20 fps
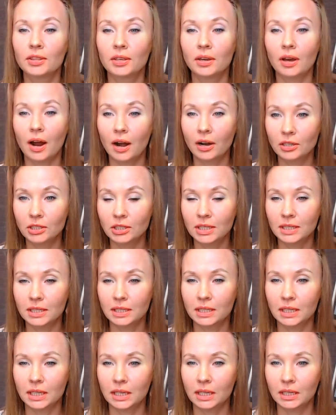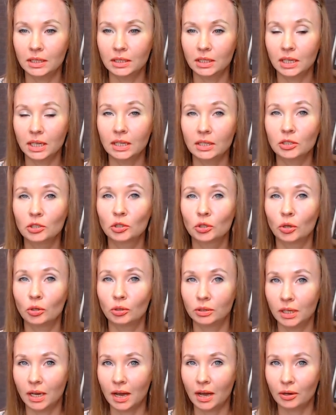The artist kit is
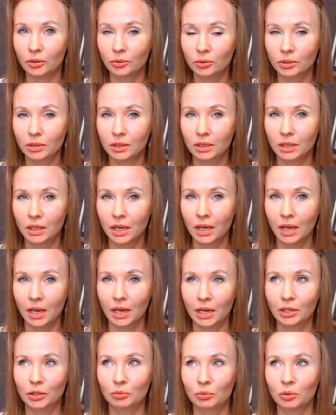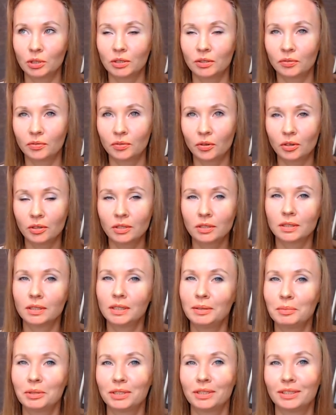sold out. It was first
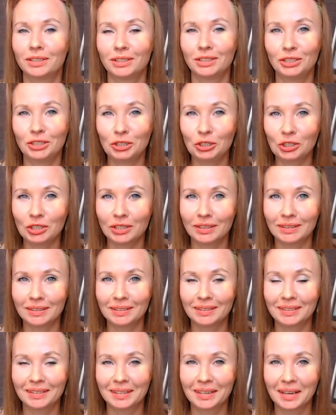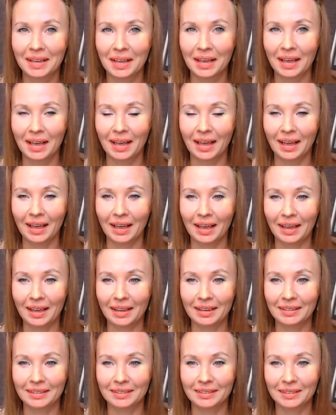limited edition
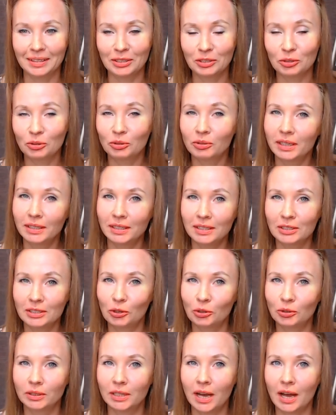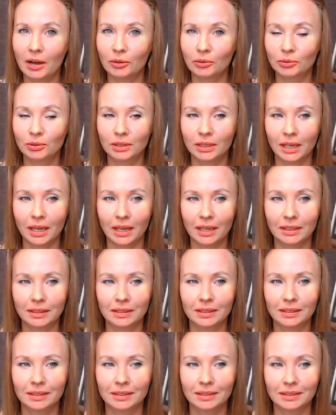and it's already sold out.
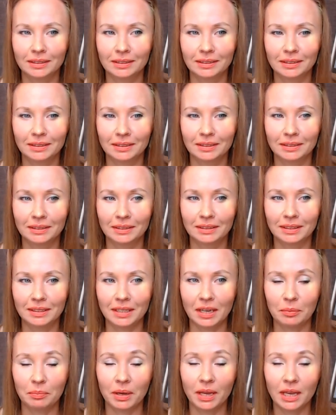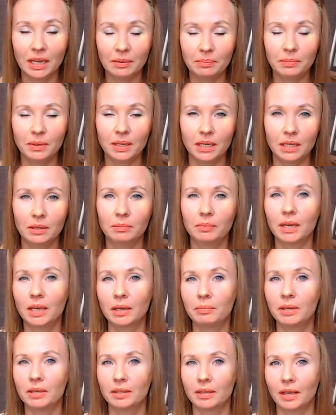Mm, yeah, maybe,
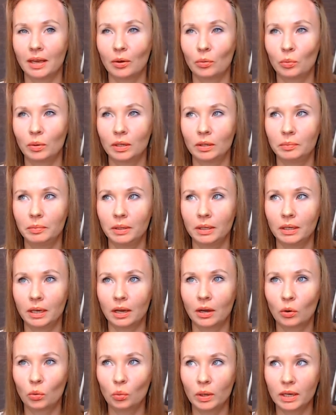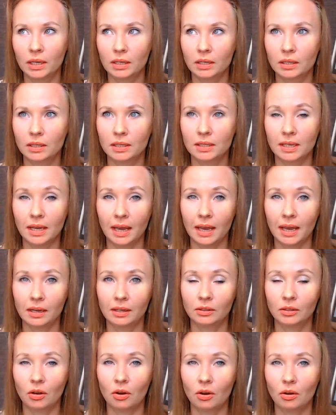maybe there will be a quick
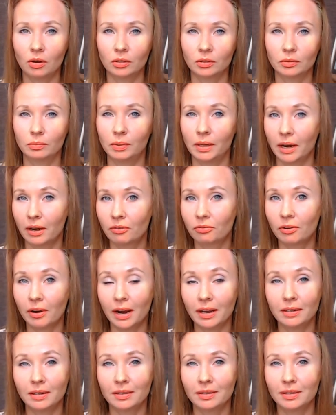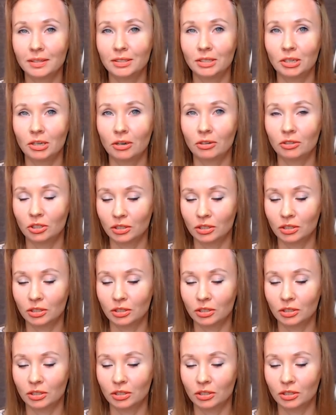sale on Black Friday this year.